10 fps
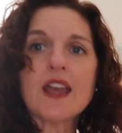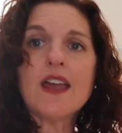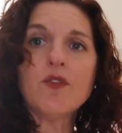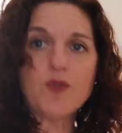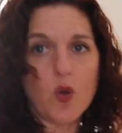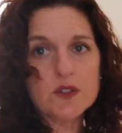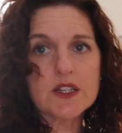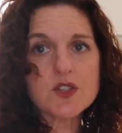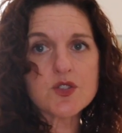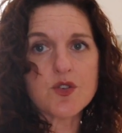I have
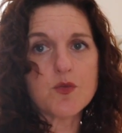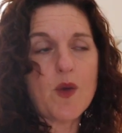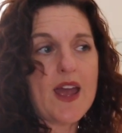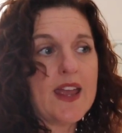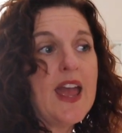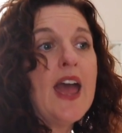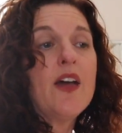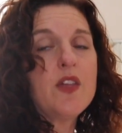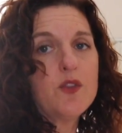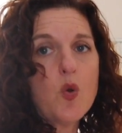folded a certain way,
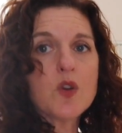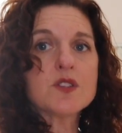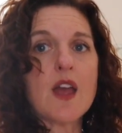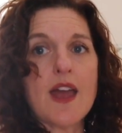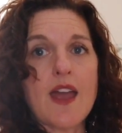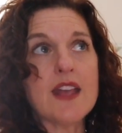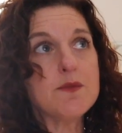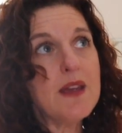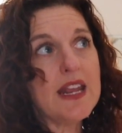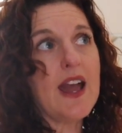and then of course
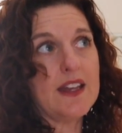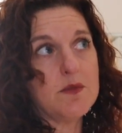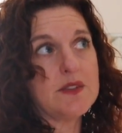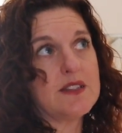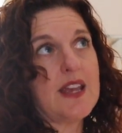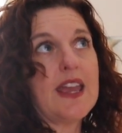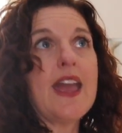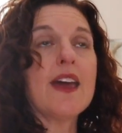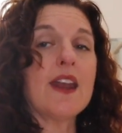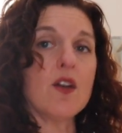as many items as I
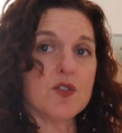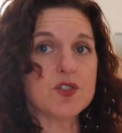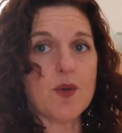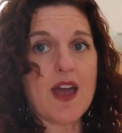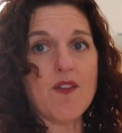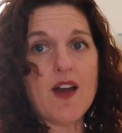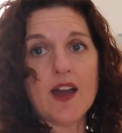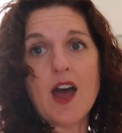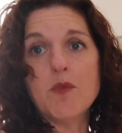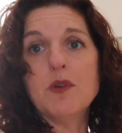can I also have
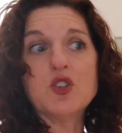hung up,